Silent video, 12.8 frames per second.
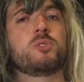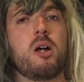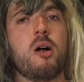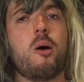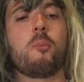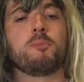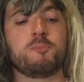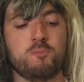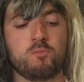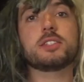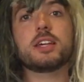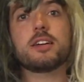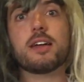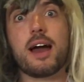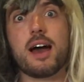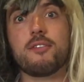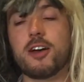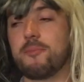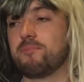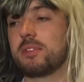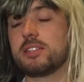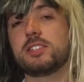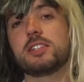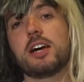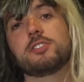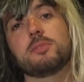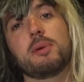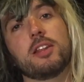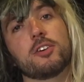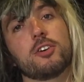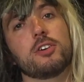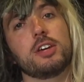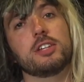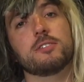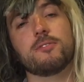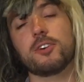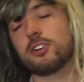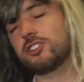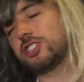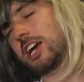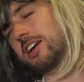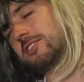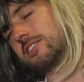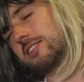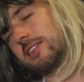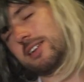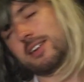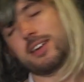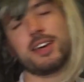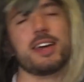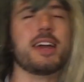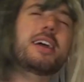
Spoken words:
Yeah. So there you have it. This is how to make the cookies for your chandeliers.